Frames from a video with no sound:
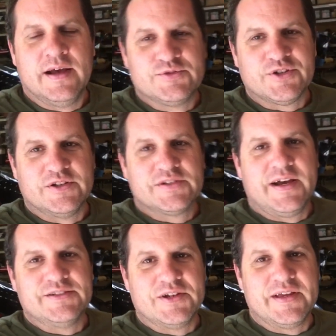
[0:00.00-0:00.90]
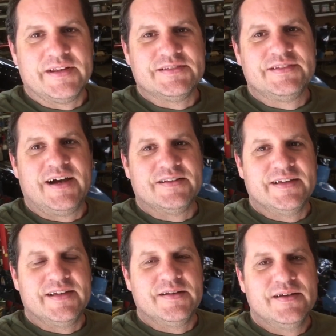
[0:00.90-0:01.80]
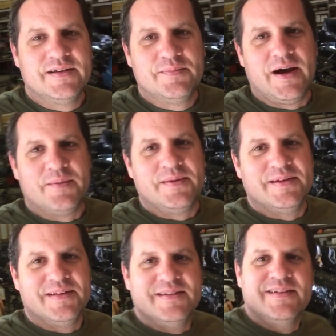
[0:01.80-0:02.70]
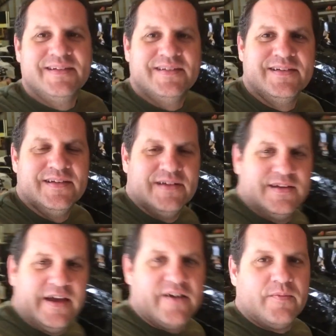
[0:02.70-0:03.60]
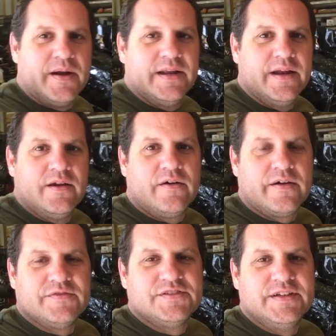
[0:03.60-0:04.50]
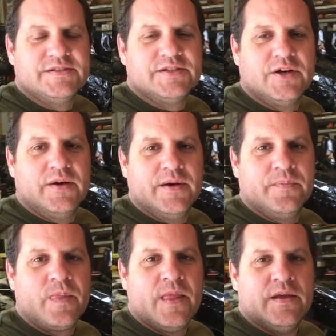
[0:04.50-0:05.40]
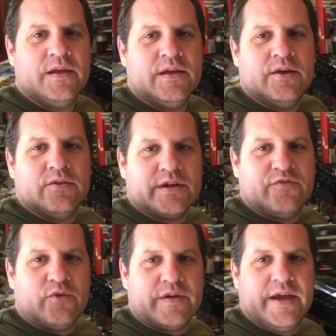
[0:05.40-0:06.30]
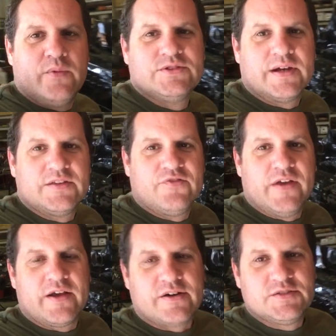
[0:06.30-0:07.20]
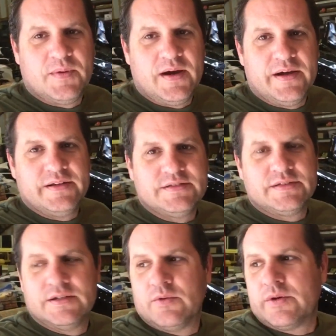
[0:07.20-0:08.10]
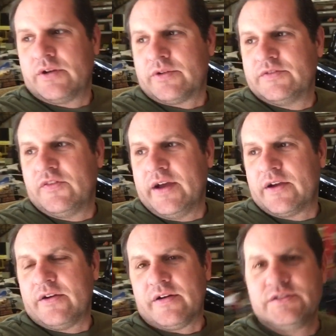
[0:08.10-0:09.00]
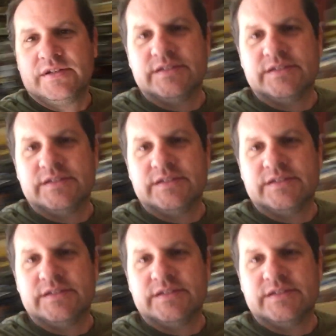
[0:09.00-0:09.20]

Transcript: I'm sure those guys are going to get us dialed in, Bobby and everybody down at RFC. So um, looking forward to that. We still got the flat karts behind us. We're going to run the flat karts.